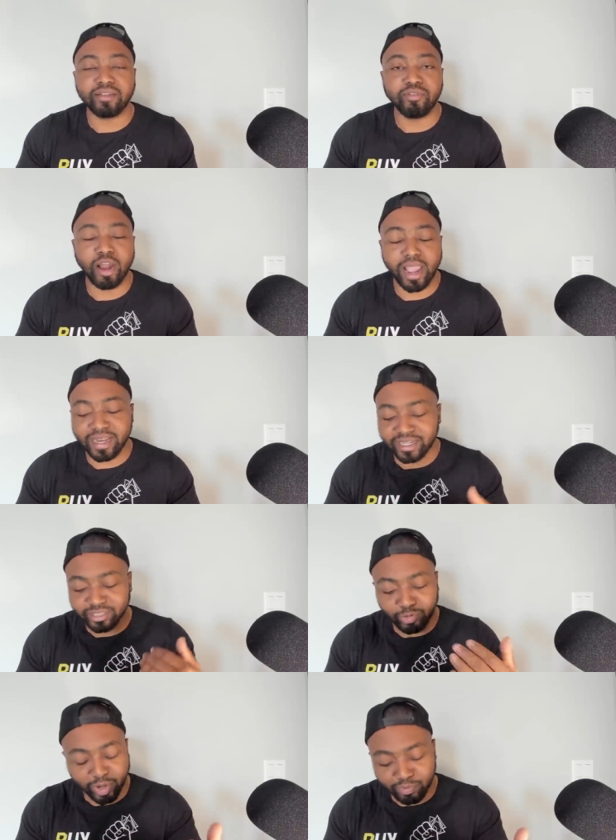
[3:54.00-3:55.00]
Right?
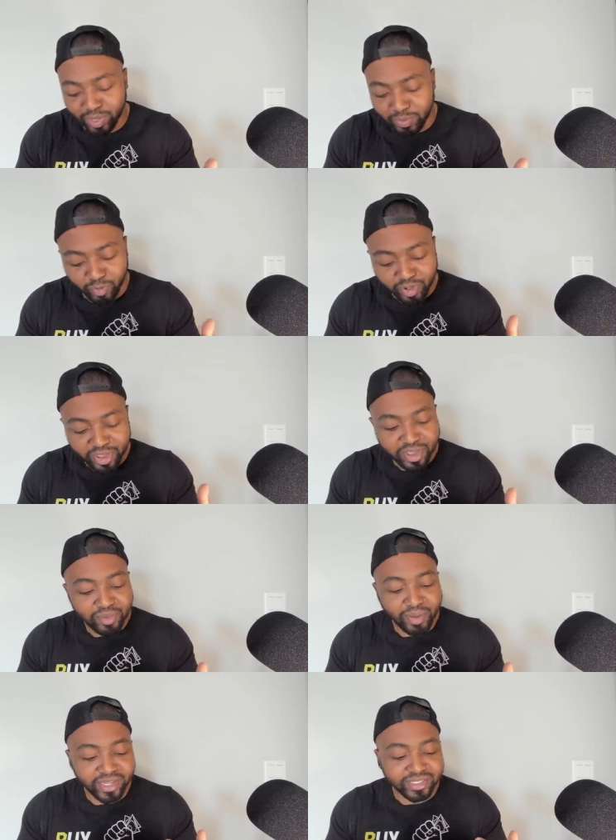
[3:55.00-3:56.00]
That's what people
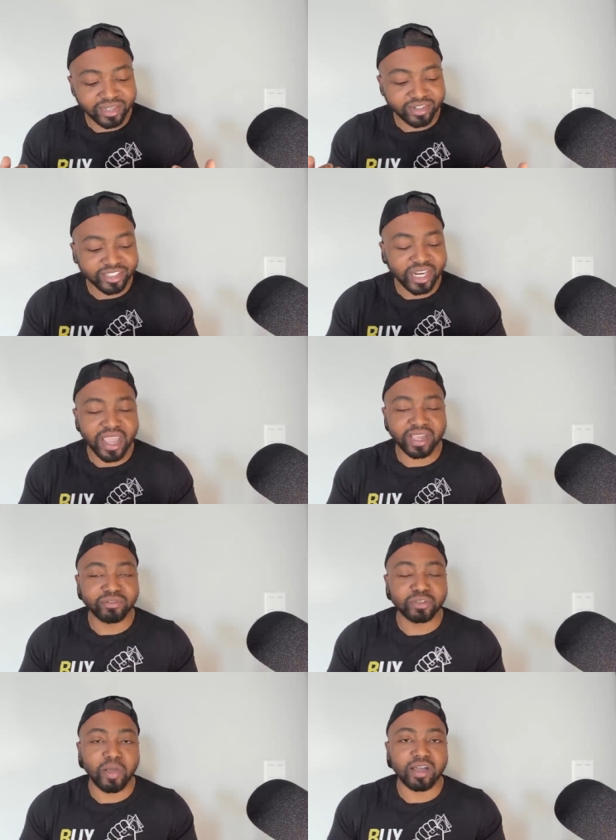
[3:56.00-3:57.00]
basically are saying in
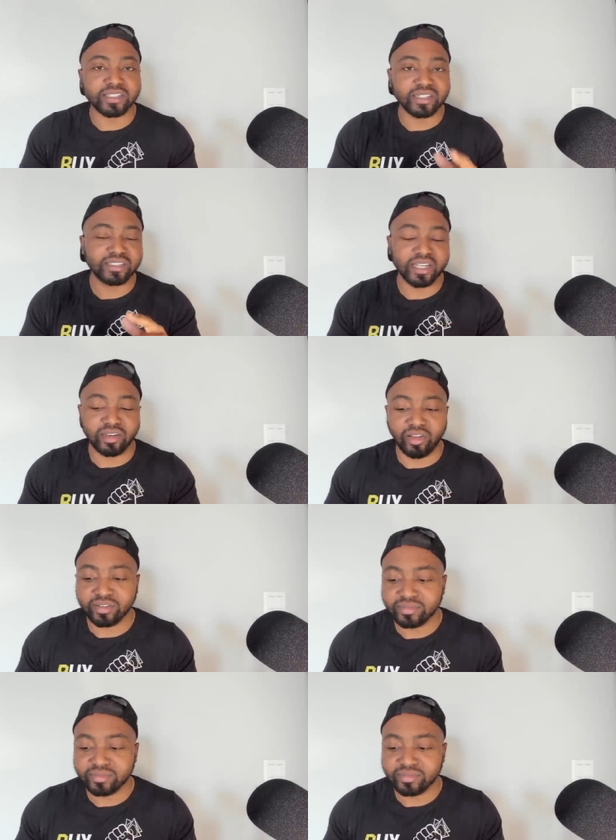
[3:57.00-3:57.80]
response to this. Take a look.